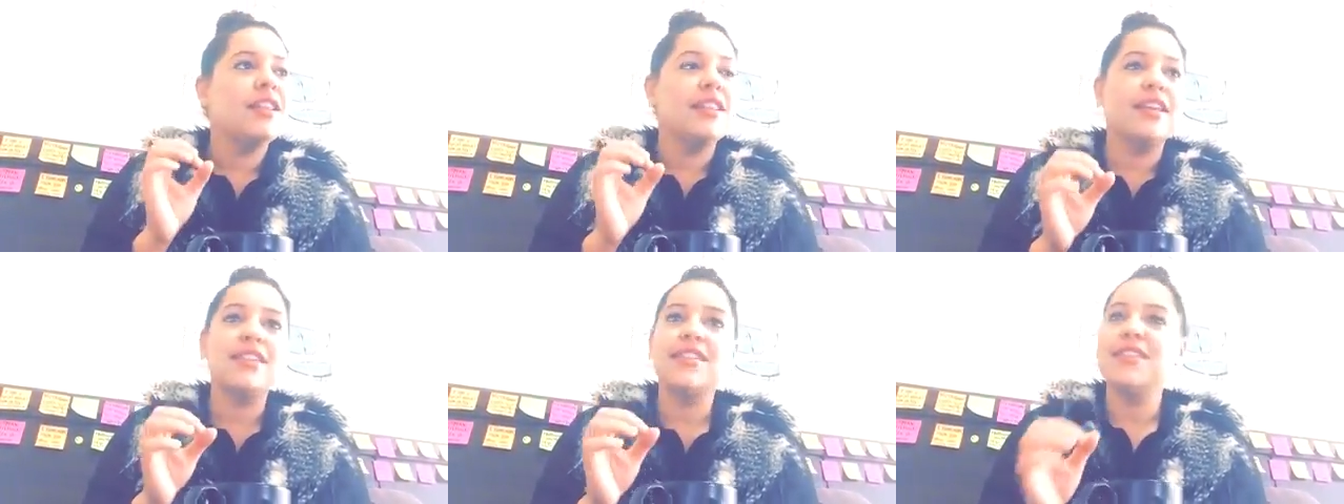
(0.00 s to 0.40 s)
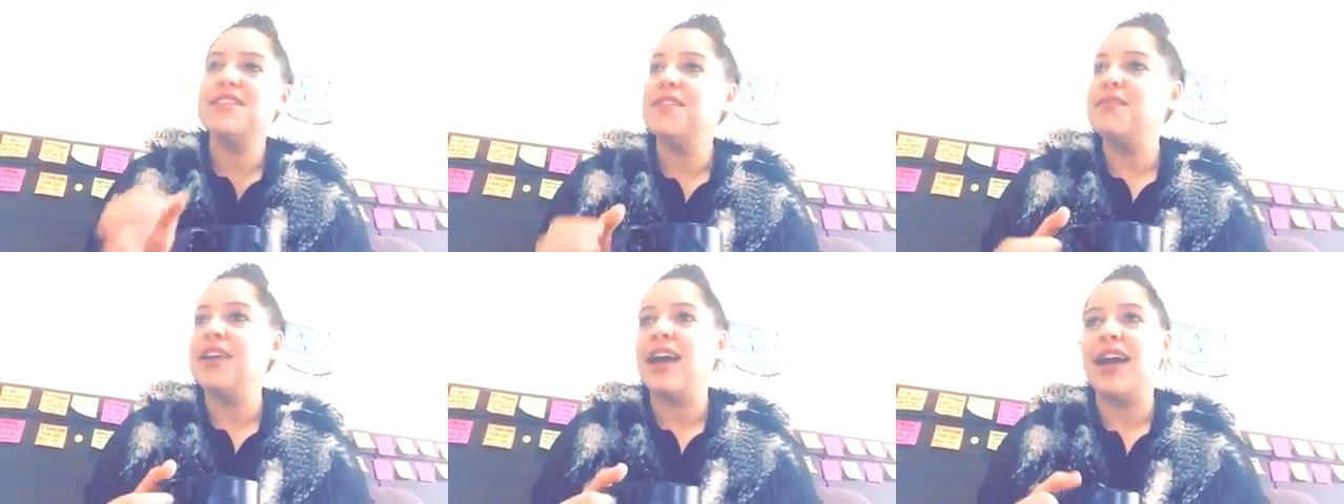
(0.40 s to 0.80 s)
Listen
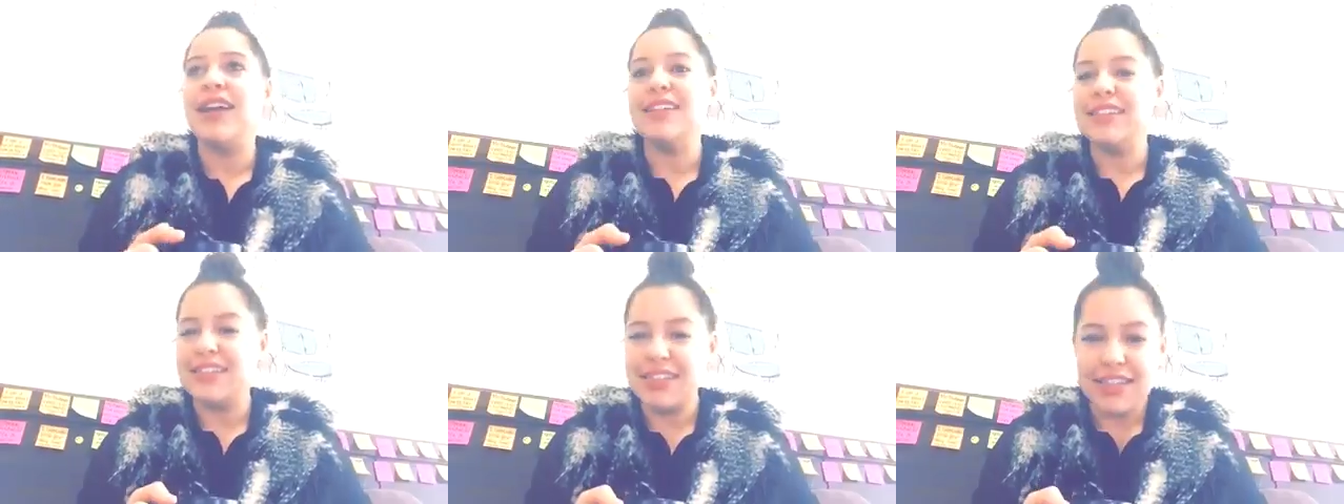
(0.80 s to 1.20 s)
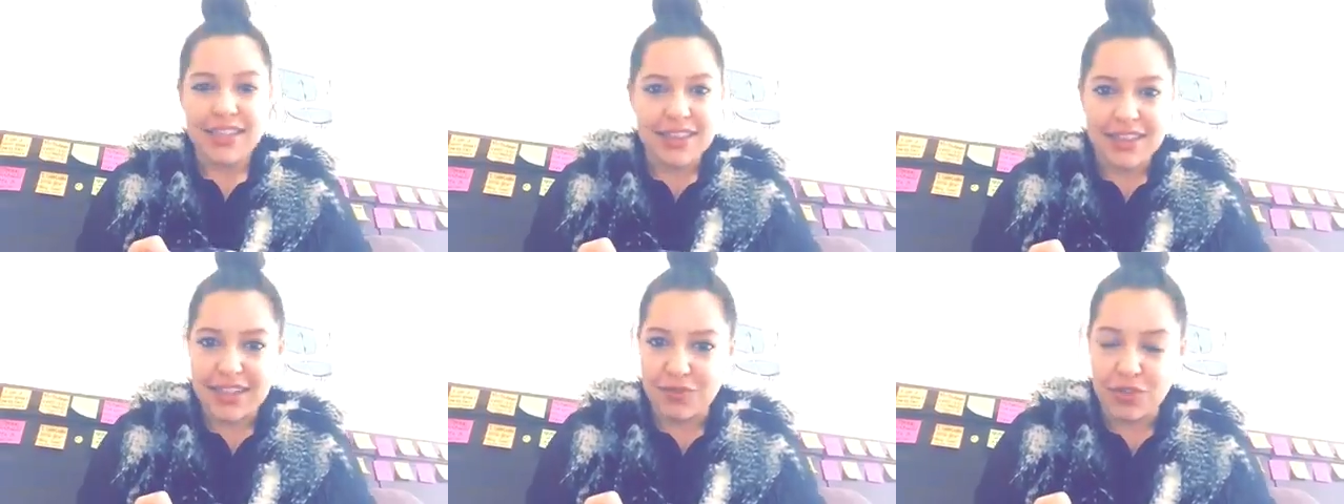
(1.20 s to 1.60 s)
to me, guys.
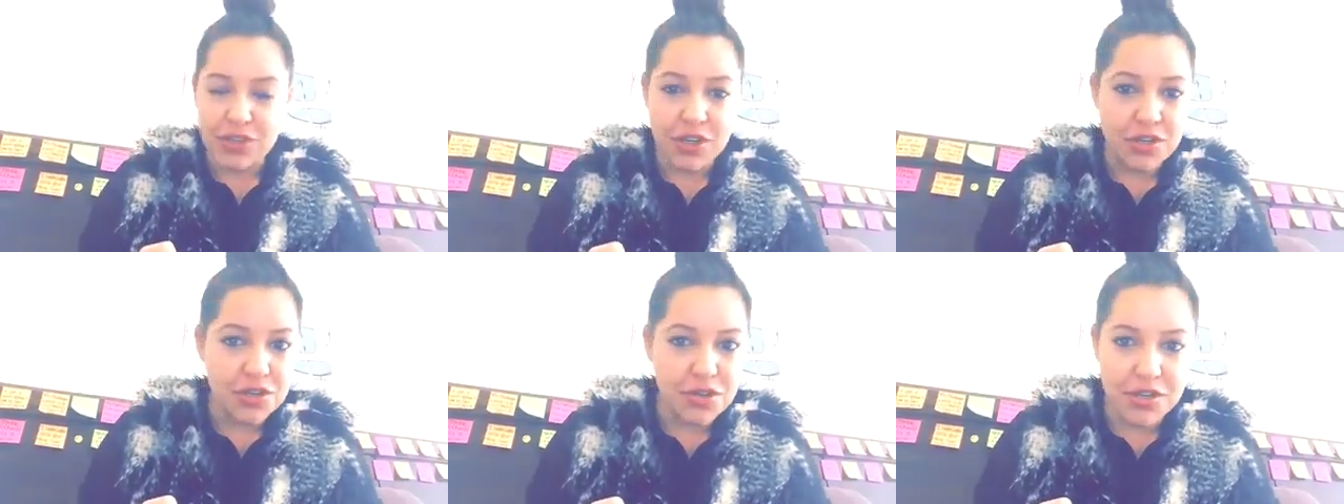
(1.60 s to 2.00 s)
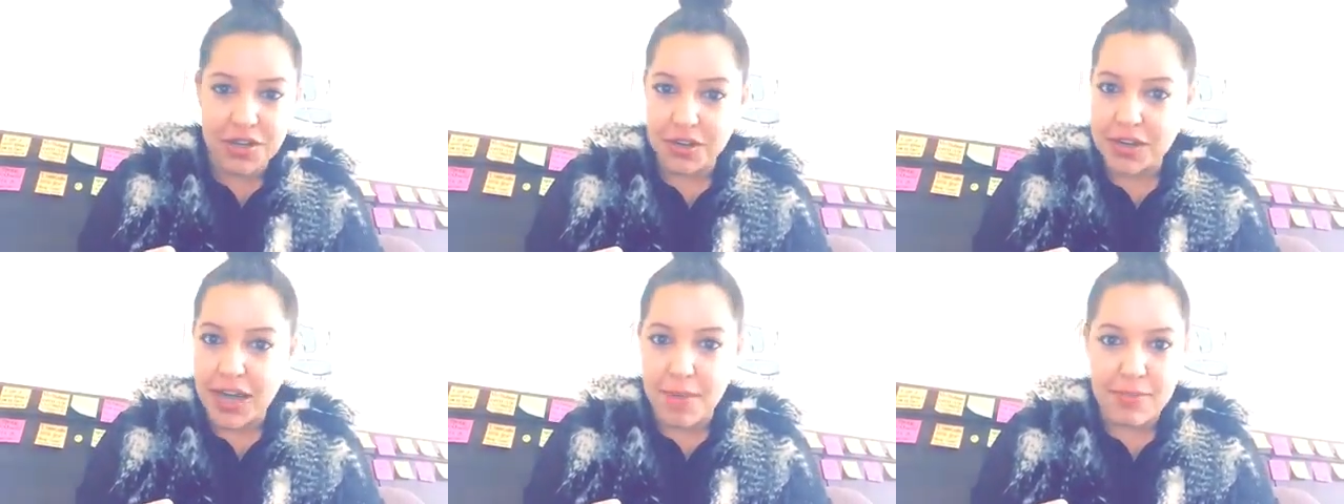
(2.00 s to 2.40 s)
With the new
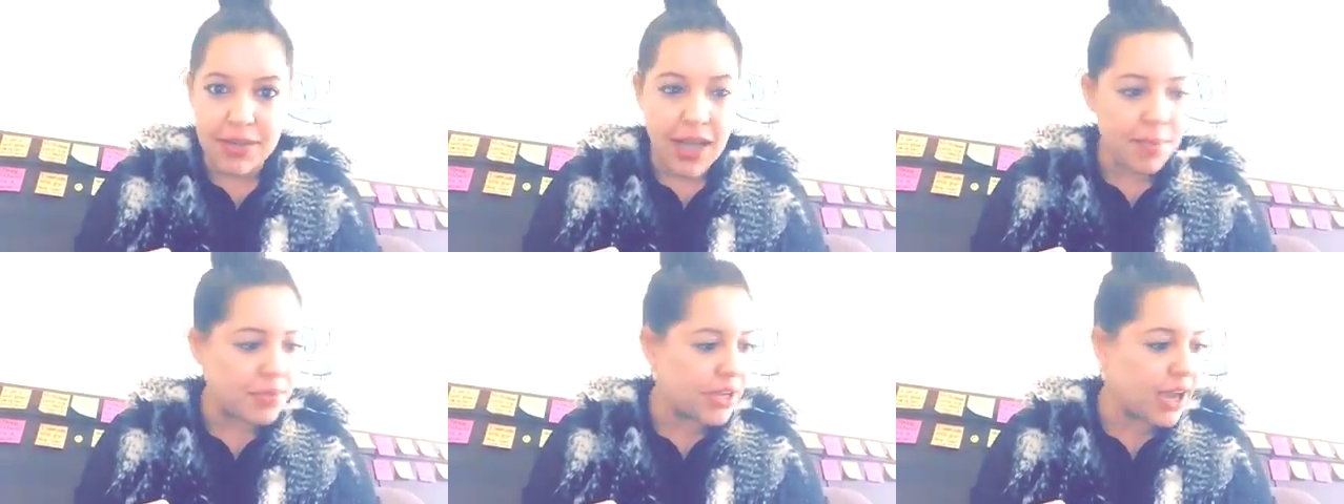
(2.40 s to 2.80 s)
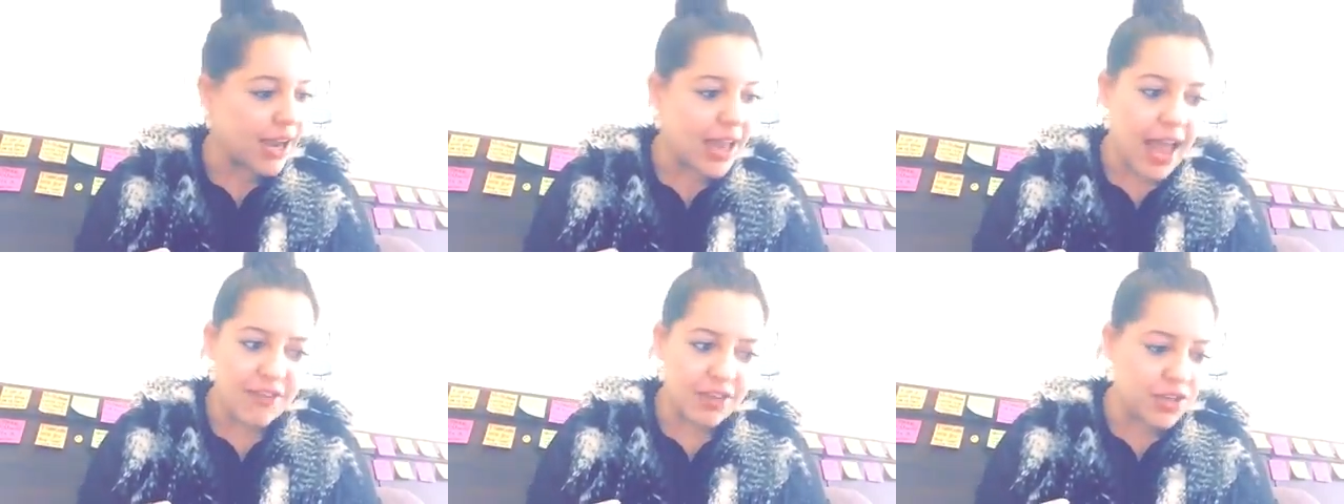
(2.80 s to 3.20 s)
year coming up, you
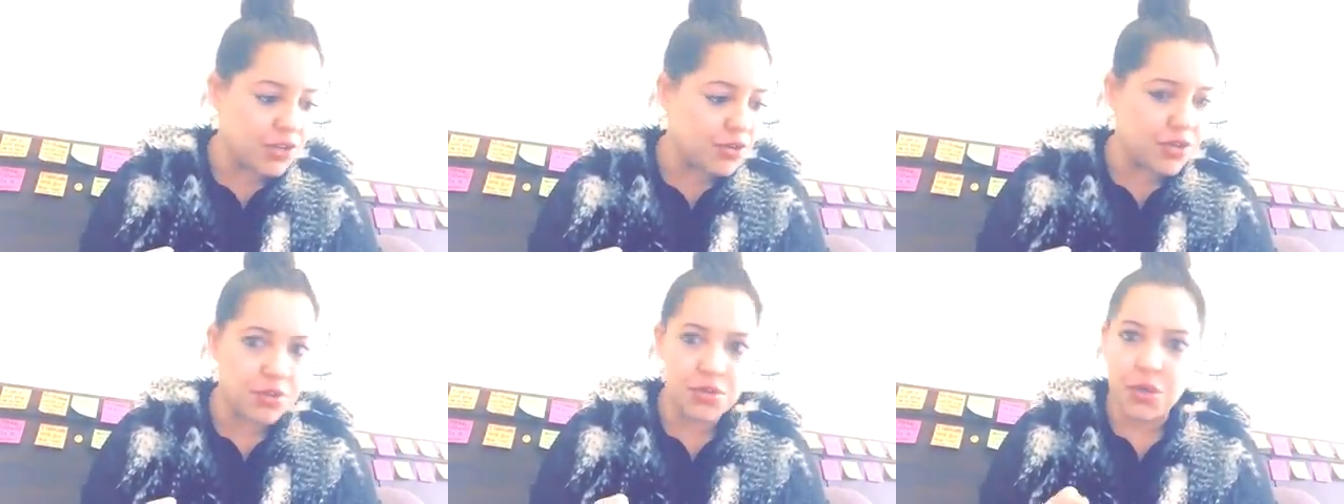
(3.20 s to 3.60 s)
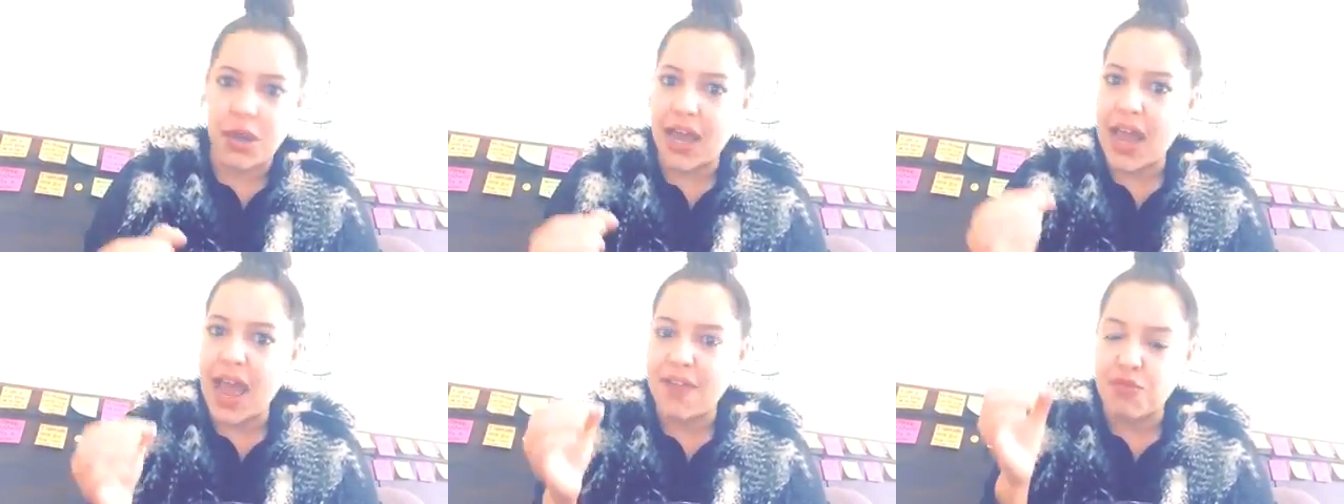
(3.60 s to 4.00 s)
gotta have a new you. You
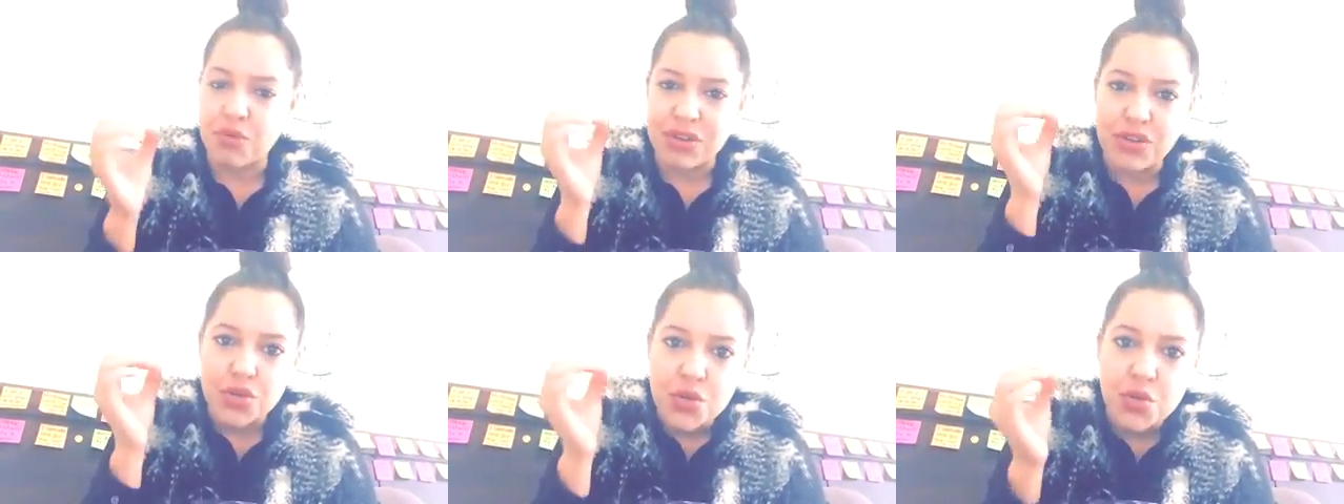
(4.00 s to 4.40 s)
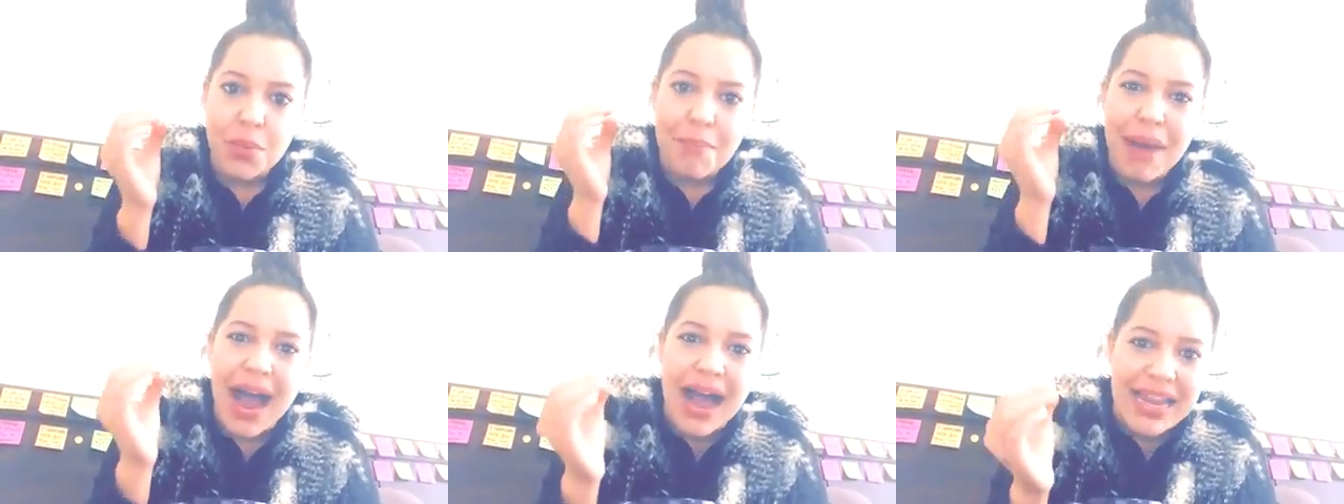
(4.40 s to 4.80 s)
gotta have a renewed
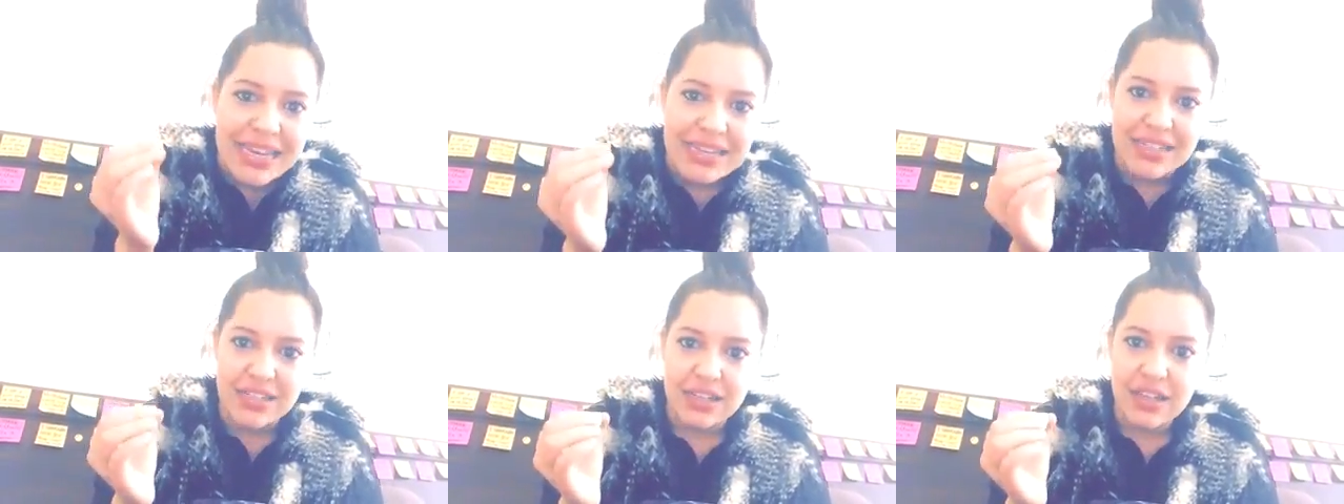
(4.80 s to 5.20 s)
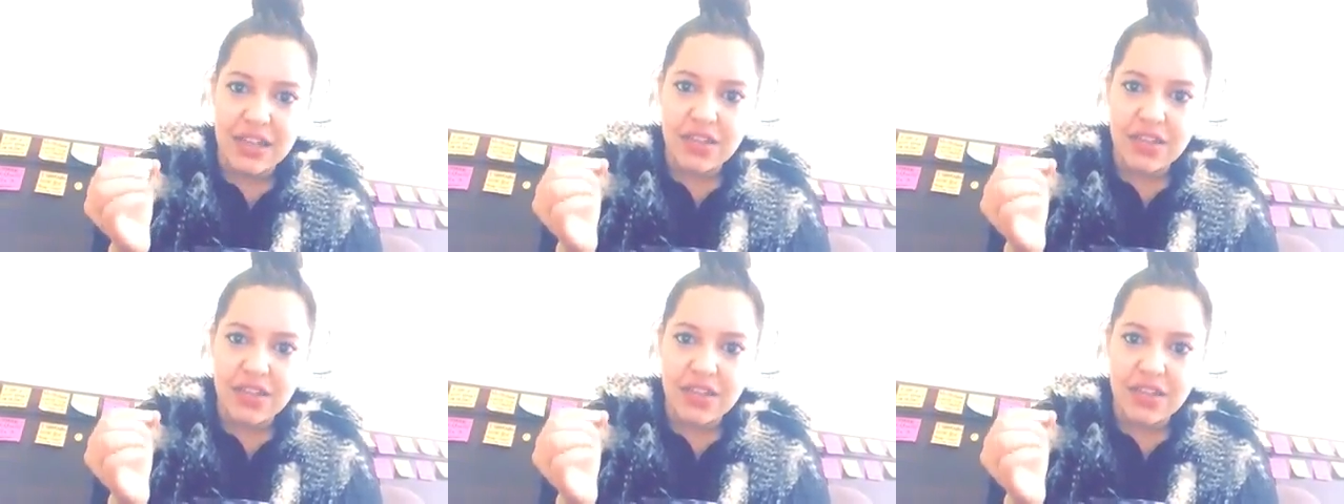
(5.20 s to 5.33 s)
mind.